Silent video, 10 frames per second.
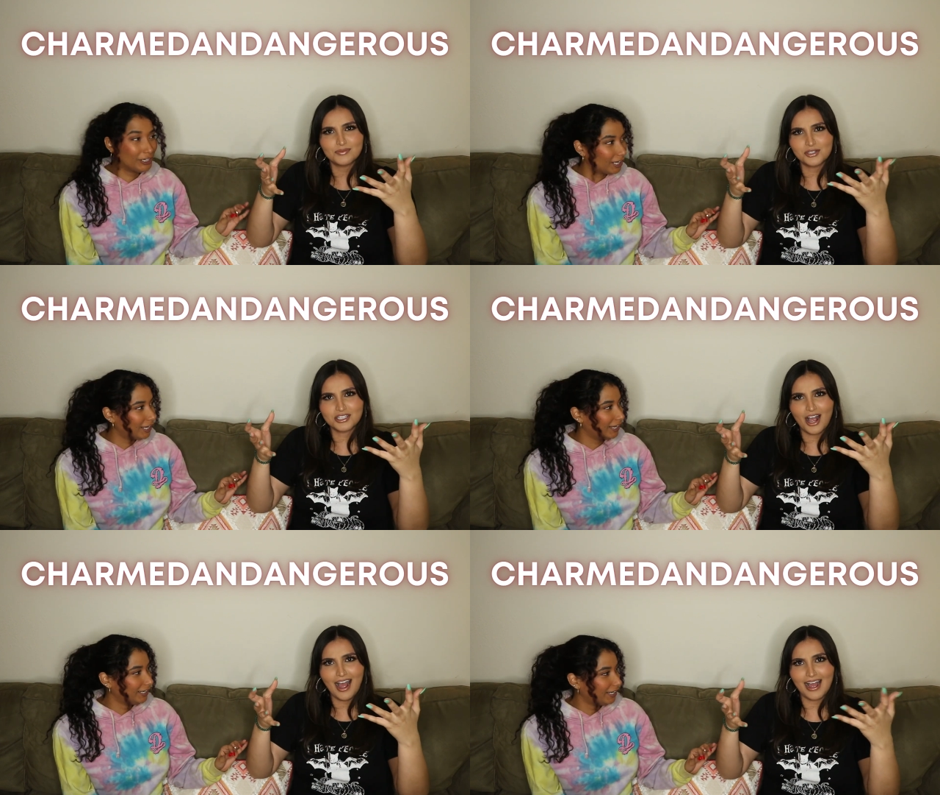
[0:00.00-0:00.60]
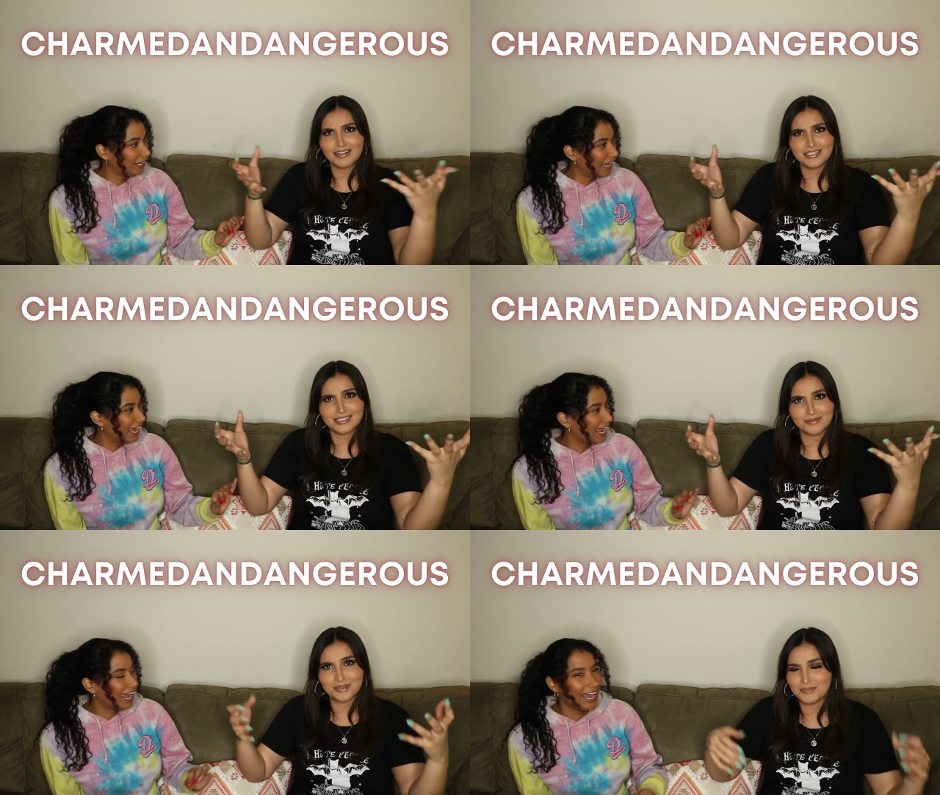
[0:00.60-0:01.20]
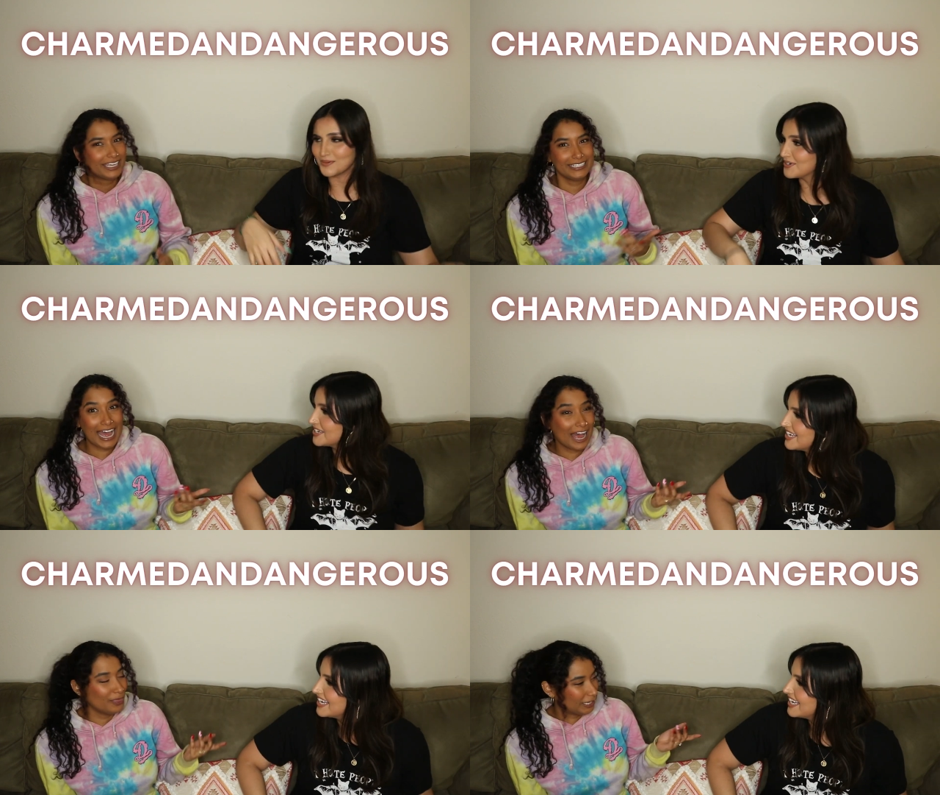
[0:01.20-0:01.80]
Speaker 1: good. Hot to some people.
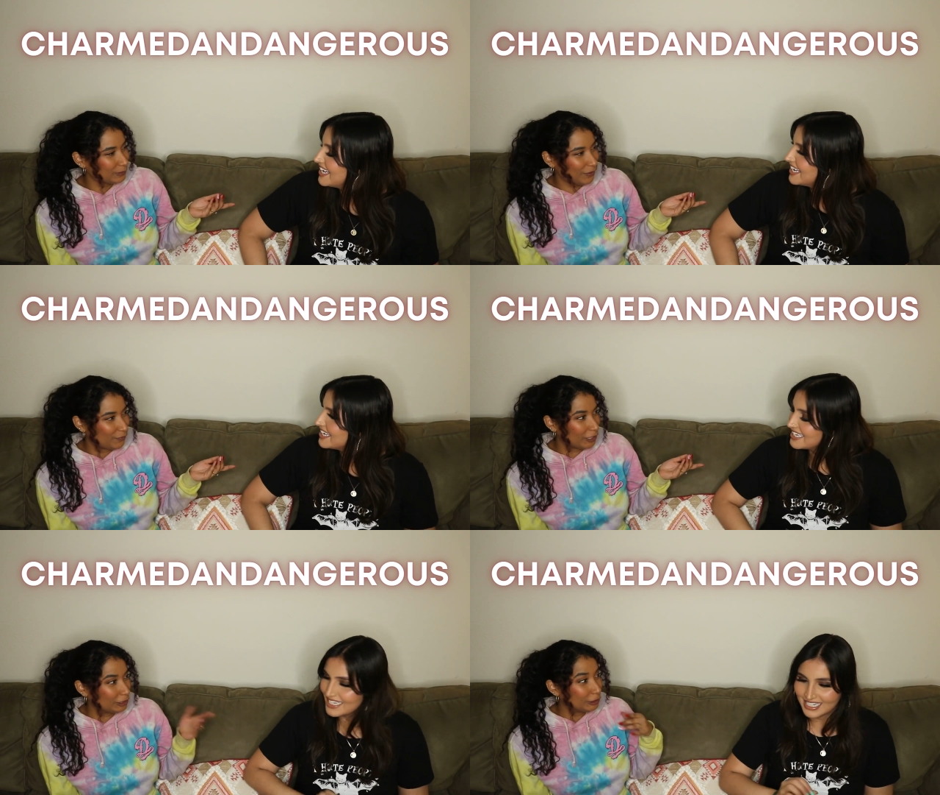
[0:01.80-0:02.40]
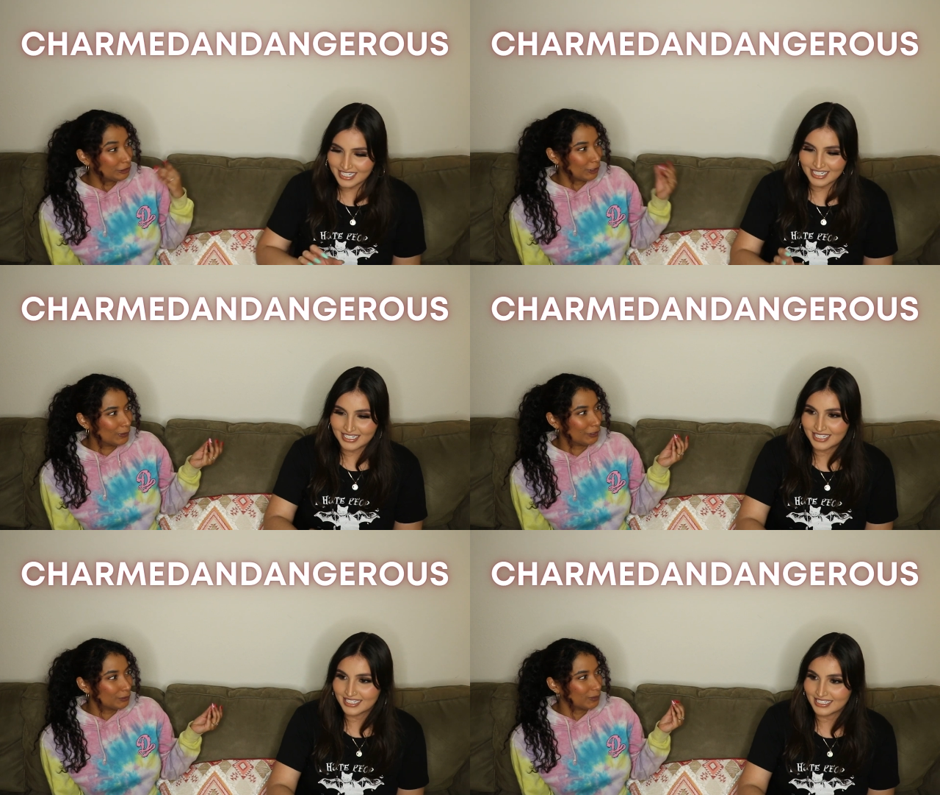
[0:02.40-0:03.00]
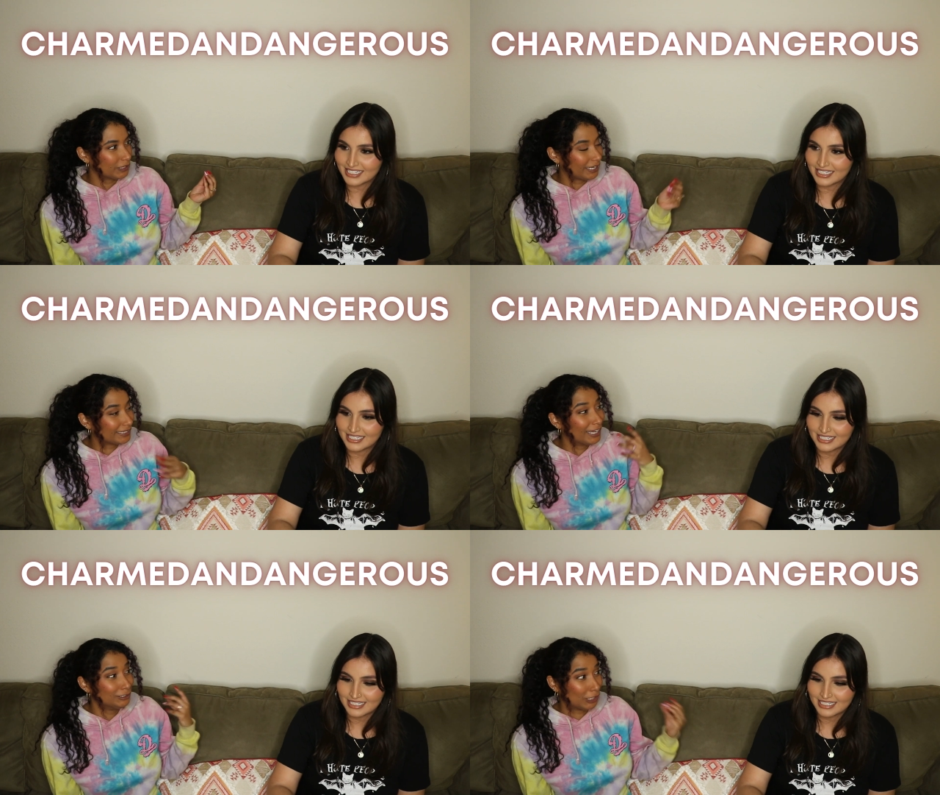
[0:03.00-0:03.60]
Speaker 2: Yeah, and that's why I feel like they're so good with
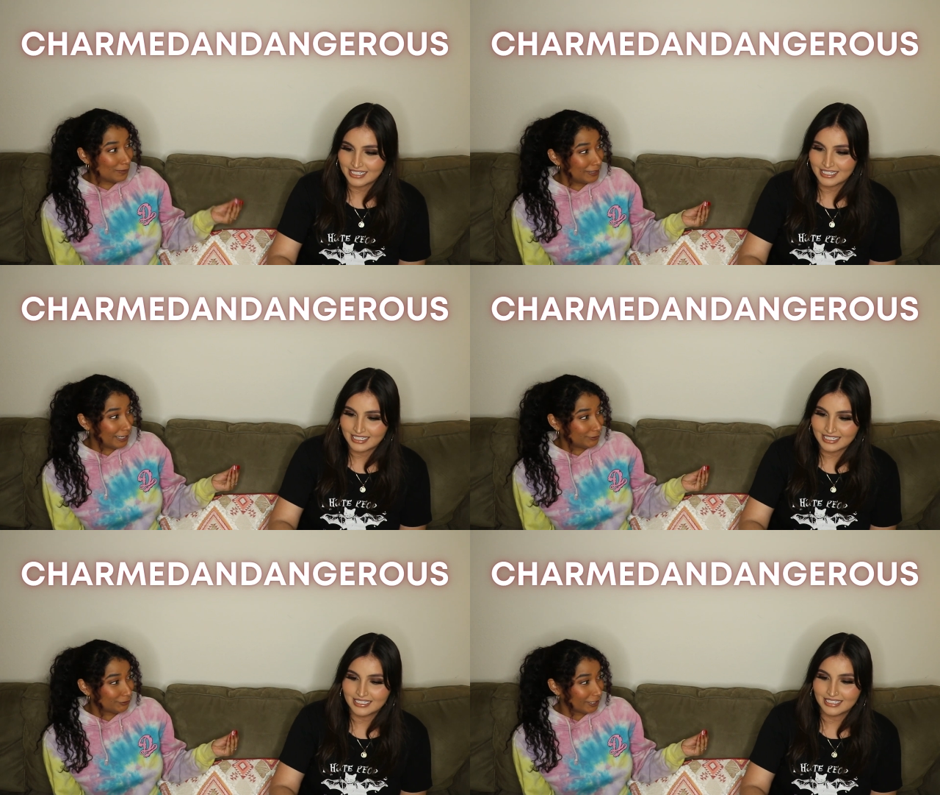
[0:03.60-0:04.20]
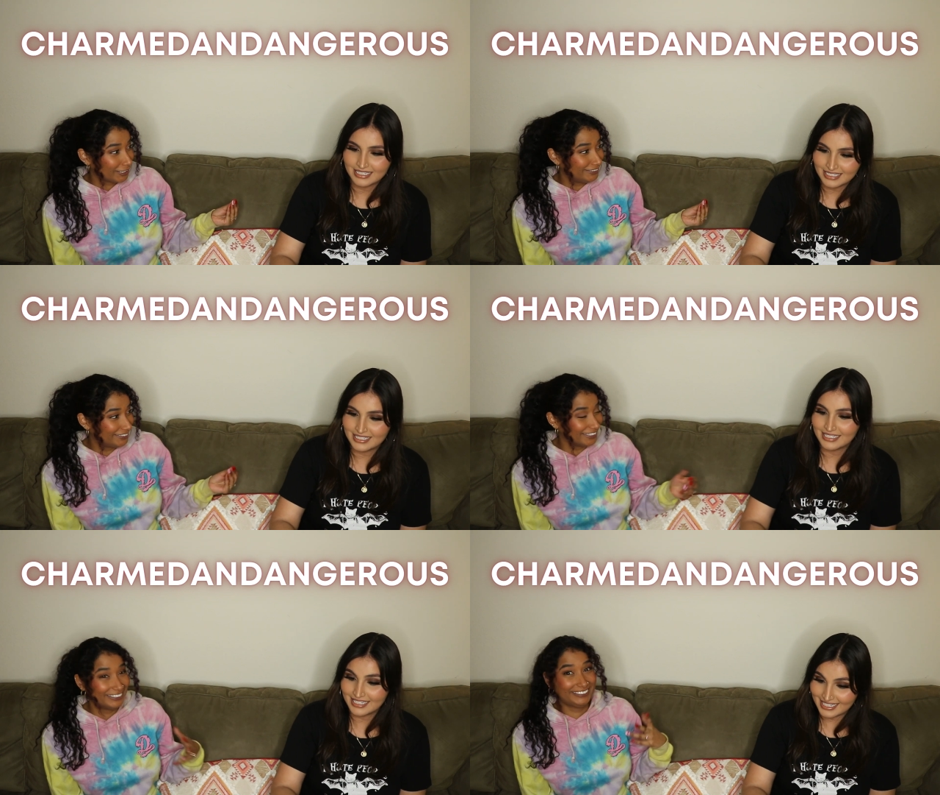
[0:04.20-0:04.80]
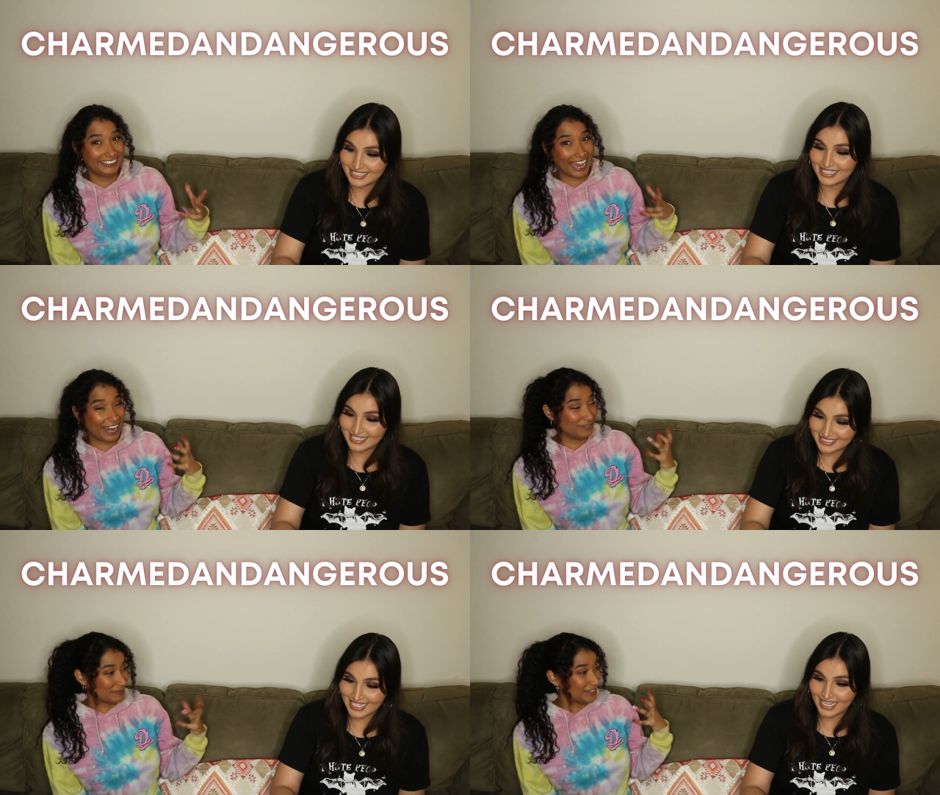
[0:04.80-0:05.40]
like that dominatrix
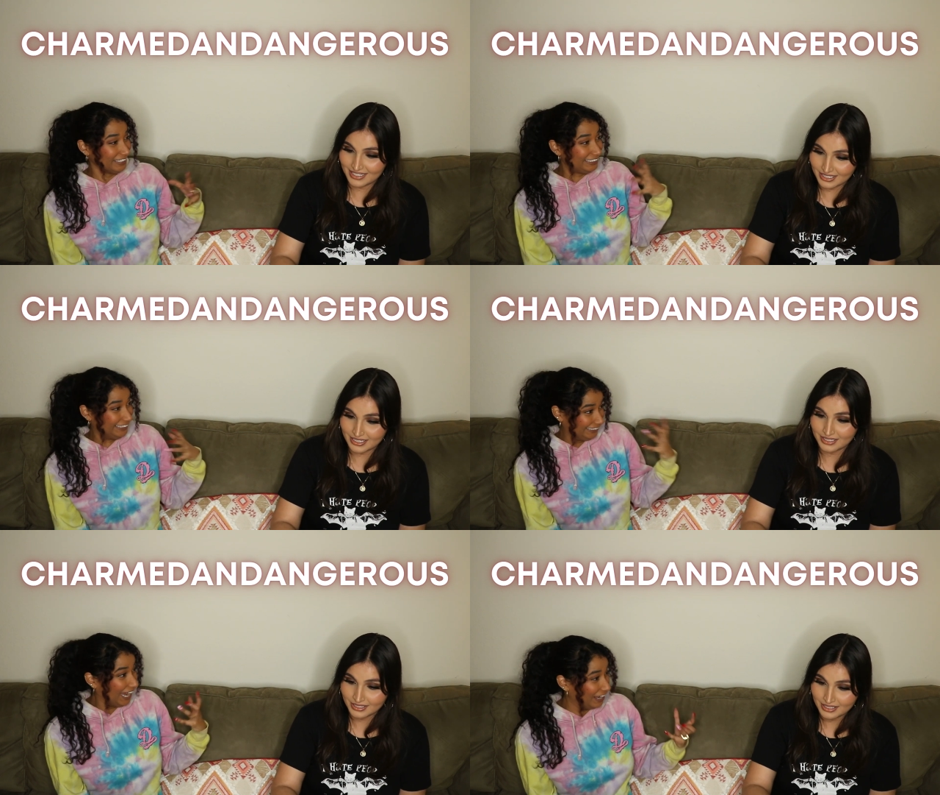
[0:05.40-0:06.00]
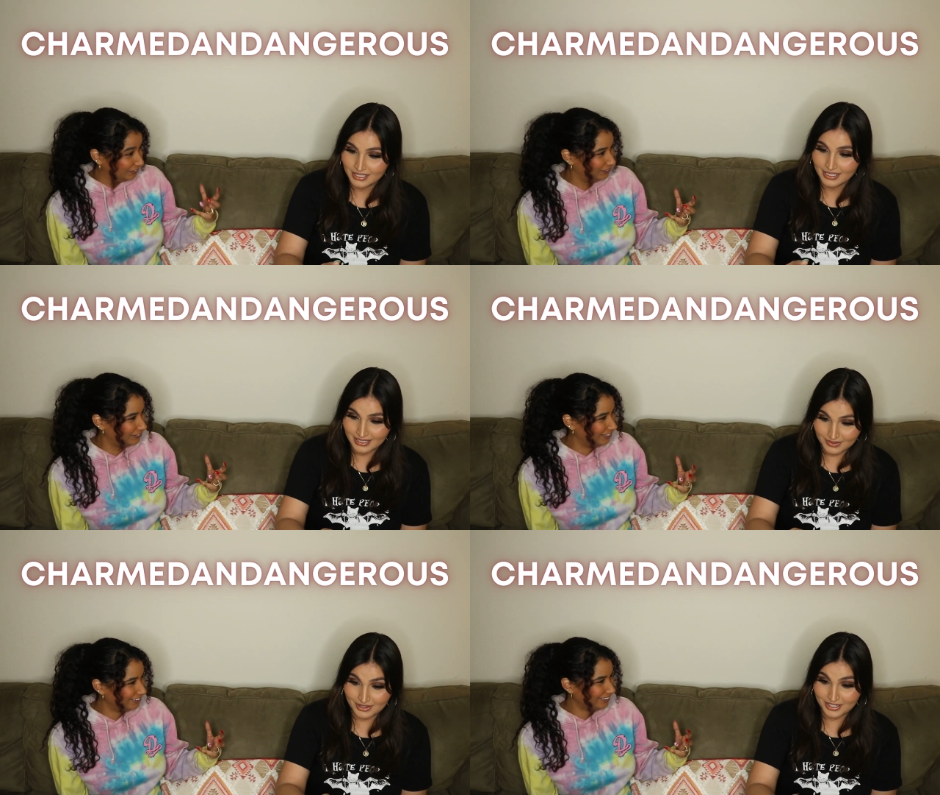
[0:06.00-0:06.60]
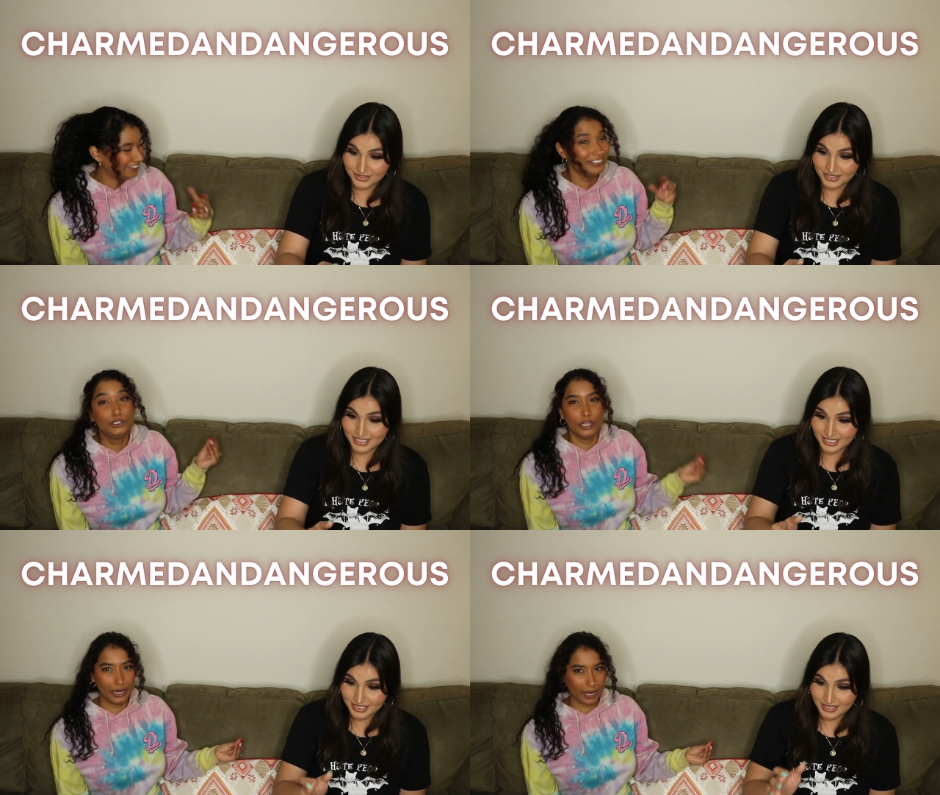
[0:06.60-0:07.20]
type stuff.
Speaker 1: Literally.
Speaker 2: You